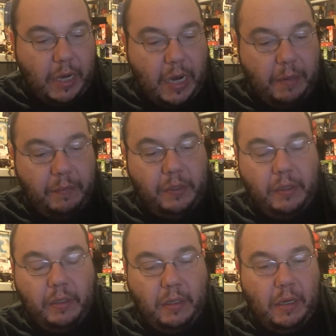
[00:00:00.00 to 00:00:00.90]

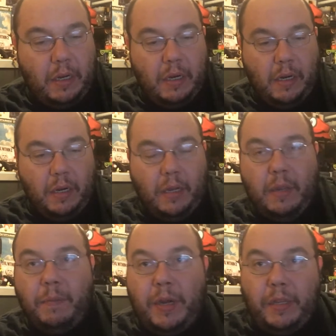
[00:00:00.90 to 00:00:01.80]
games,
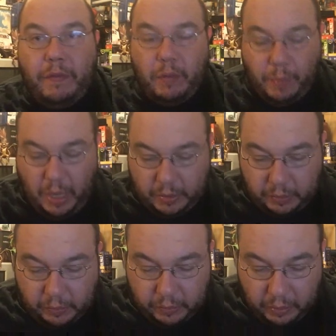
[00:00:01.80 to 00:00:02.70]
mainly for the
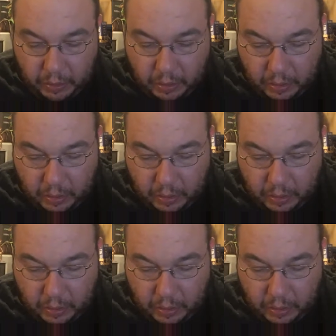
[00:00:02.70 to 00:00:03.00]
boxes.